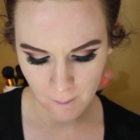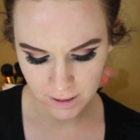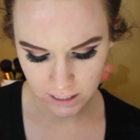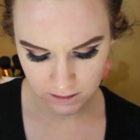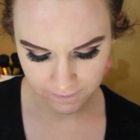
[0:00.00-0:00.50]

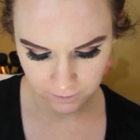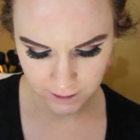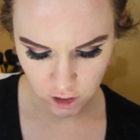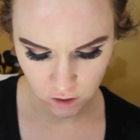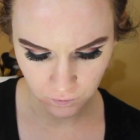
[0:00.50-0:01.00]
This
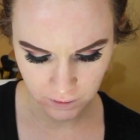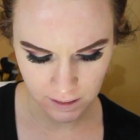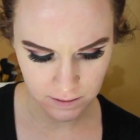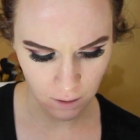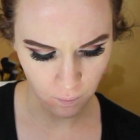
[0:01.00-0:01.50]
foundation
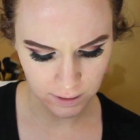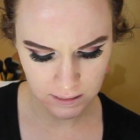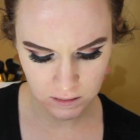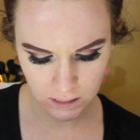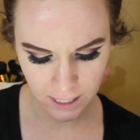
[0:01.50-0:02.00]
released, I want
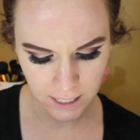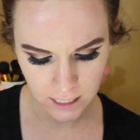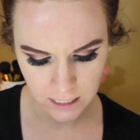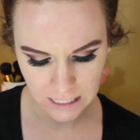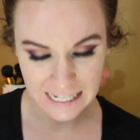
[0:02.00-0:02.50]
to
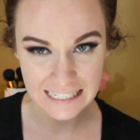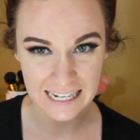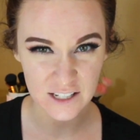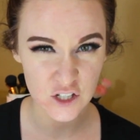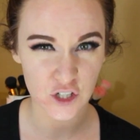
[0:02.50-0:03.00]
say
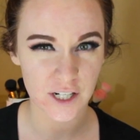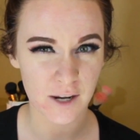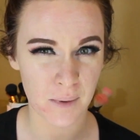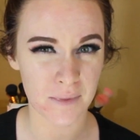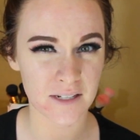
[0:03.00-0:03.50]

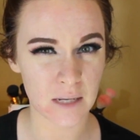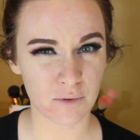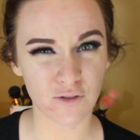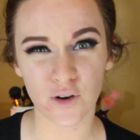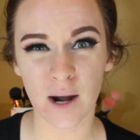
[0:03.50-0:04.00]
yesterday or maybe the day
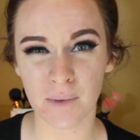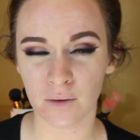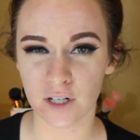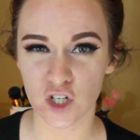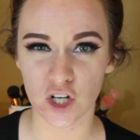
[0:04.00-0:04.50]
before, I'm
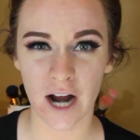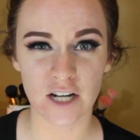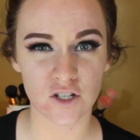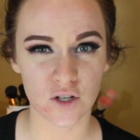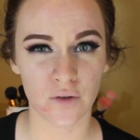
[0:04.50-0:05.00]
not really sure. I
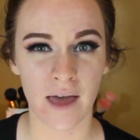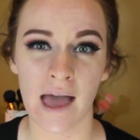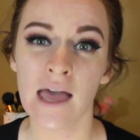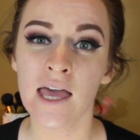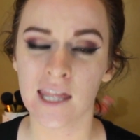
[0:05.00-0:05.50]
just know
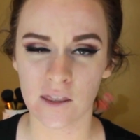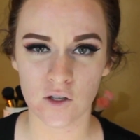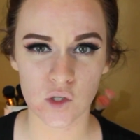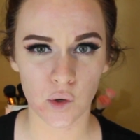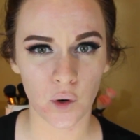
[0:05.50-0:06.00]
that in
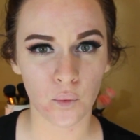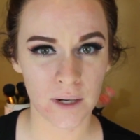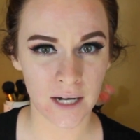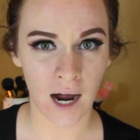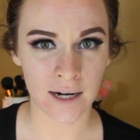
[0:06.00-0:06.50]
the store
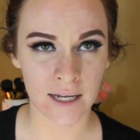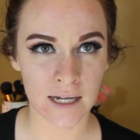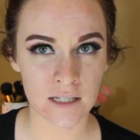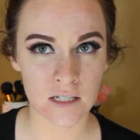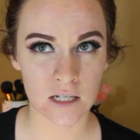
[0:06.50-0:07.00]
we got
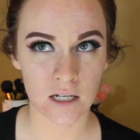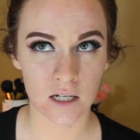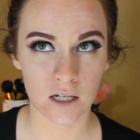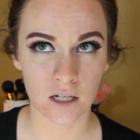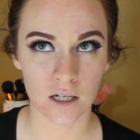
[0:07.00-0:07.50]
it
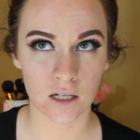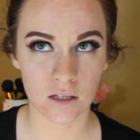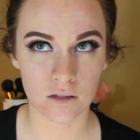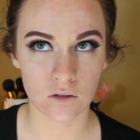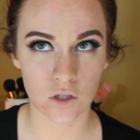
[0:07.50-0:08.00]

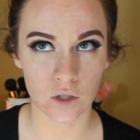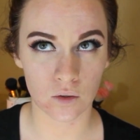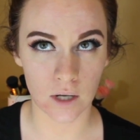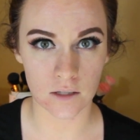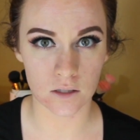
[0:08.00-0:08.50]

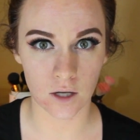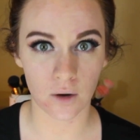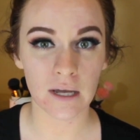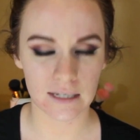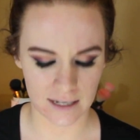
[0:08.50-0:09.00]
2 days
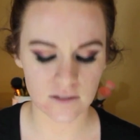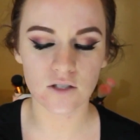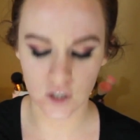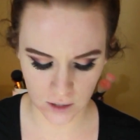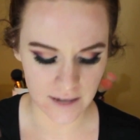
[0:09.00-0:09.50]
ago.
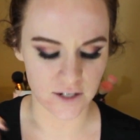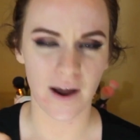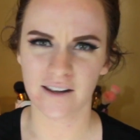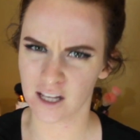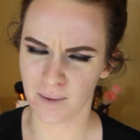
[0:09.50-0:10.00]
Yes, 2 days ago.
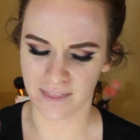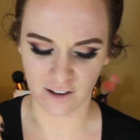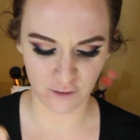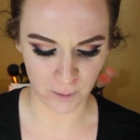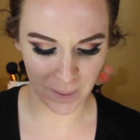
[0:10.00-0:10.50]
I had to think about
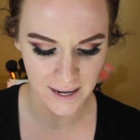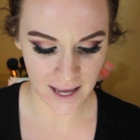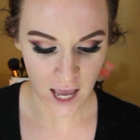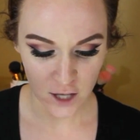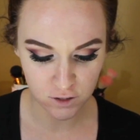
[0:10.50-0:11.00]
that for a minute.
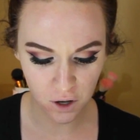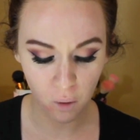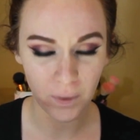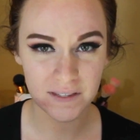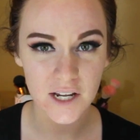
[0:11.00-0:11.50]

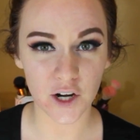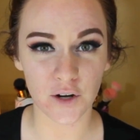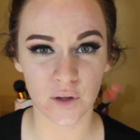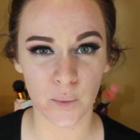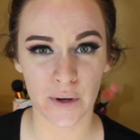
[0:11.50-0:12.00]
So once I
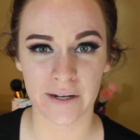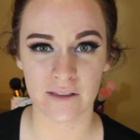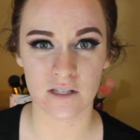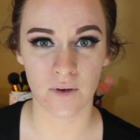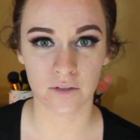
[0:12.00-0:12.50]
heard that we were
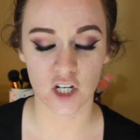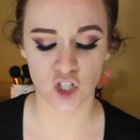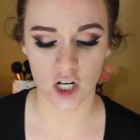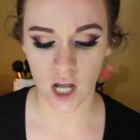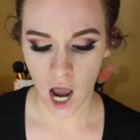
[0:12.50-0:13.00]
getting this
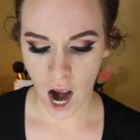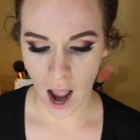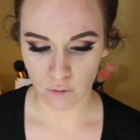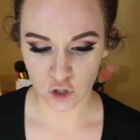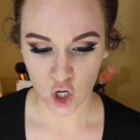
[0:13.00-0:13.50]
foundation,
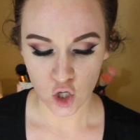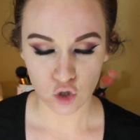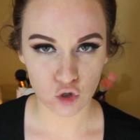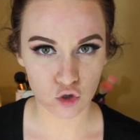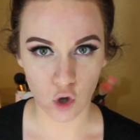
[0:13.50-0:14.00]
I was
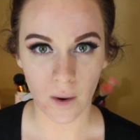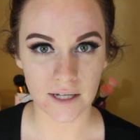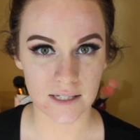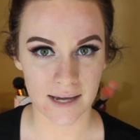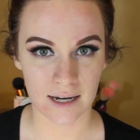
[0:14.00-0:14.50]
so
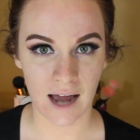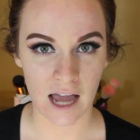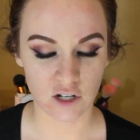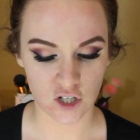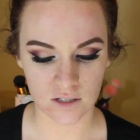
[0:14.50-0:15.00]
excited.
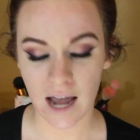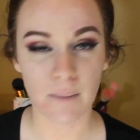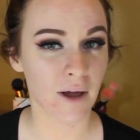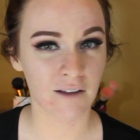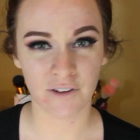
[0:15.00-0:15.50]

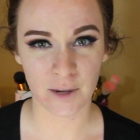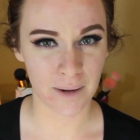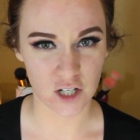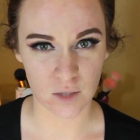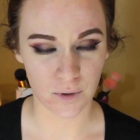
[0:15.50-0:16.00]
I'm not a very
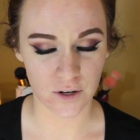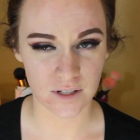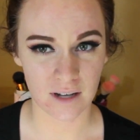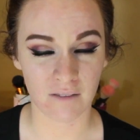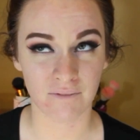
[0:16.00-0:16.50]
patient
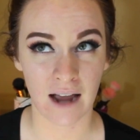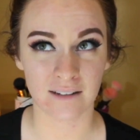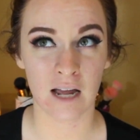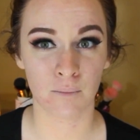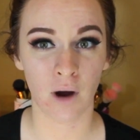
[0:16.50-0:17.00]
person. In
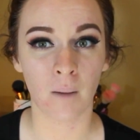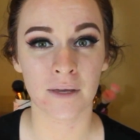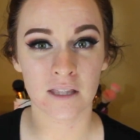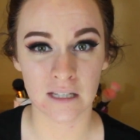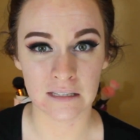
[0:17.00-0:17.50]
fact, I'm
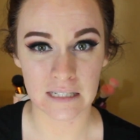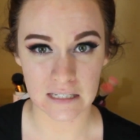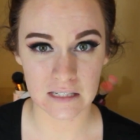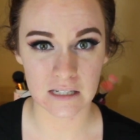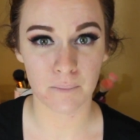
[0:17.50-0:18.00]
probably the
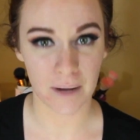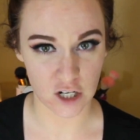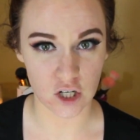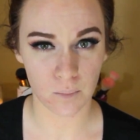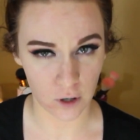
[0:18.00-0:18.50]
least
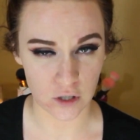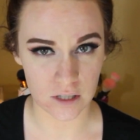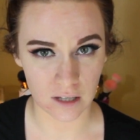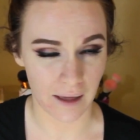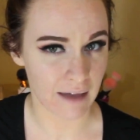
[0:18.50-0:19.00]
patient
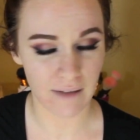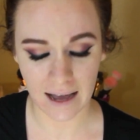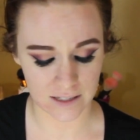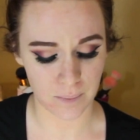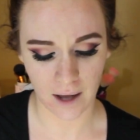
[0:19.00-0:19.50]
person alive.
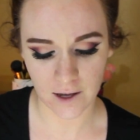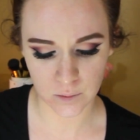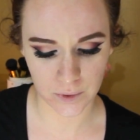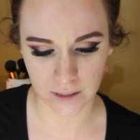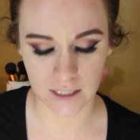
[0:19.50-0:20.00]
Ask my
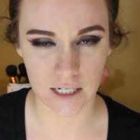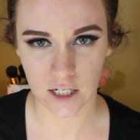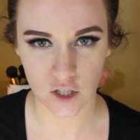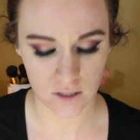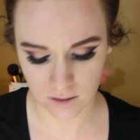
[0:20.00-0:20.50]
husband,
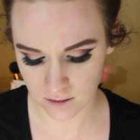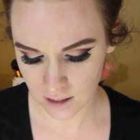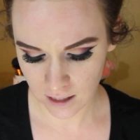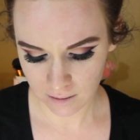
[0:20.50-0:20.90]
he just,